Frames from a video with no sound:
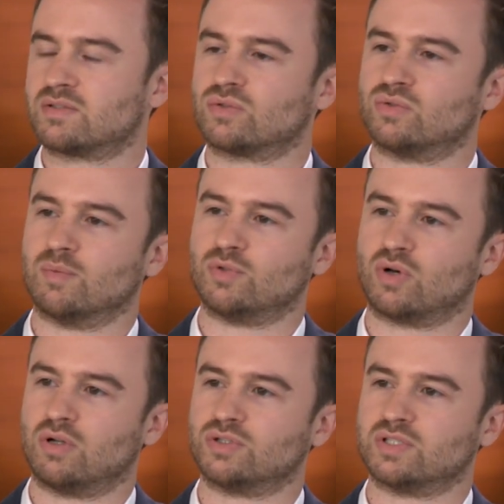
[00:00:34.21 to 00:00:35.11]
so
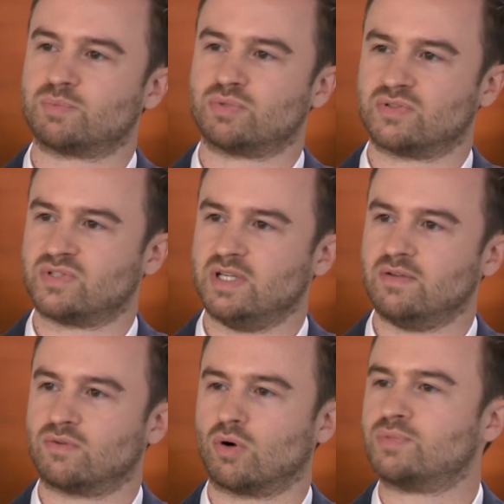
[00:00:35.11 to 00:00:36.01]
dermatologists
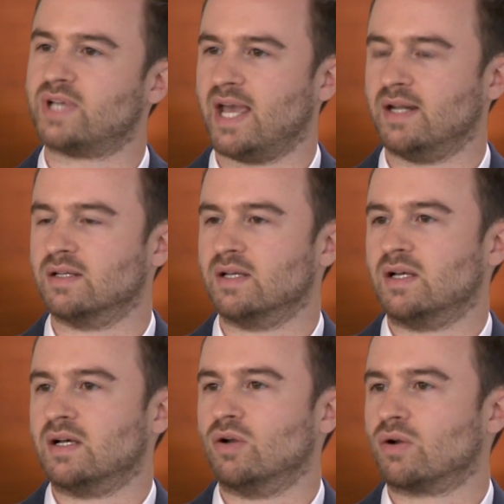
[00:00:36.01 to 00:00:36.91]
perceive or obtain
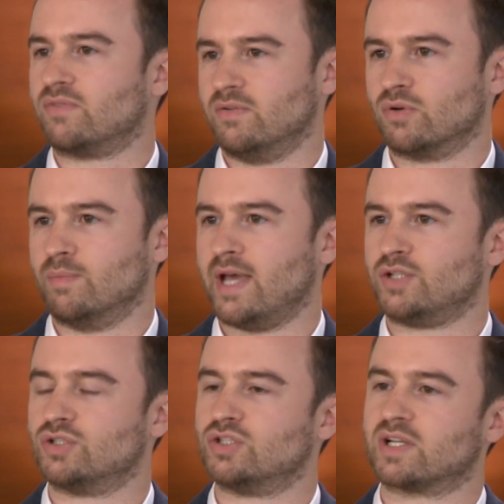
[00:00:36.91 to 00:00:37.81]
a lot of
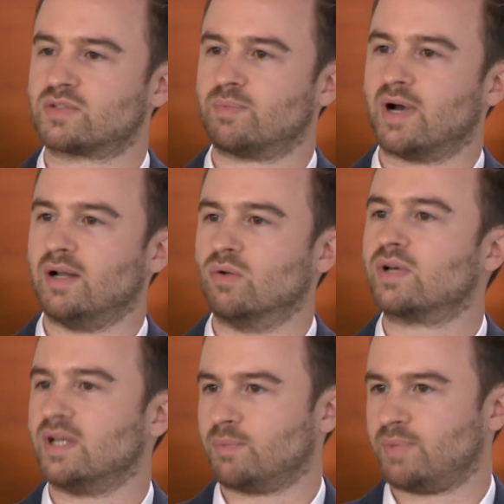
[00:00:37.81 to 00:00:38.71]
information just by
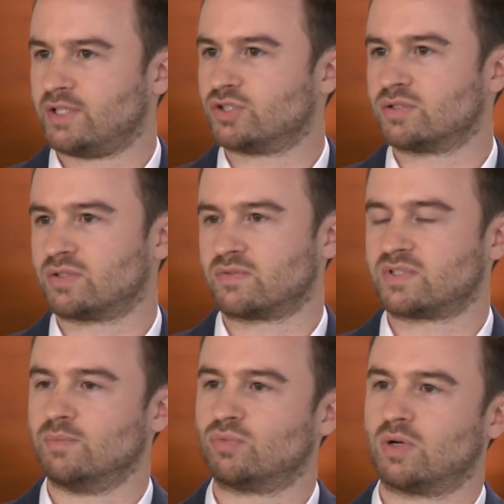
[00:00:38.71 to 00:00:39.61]
looking at pictures of
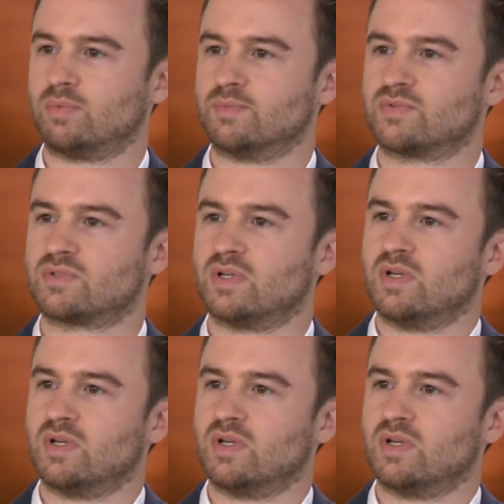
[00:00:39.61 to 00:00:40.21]
skin problems.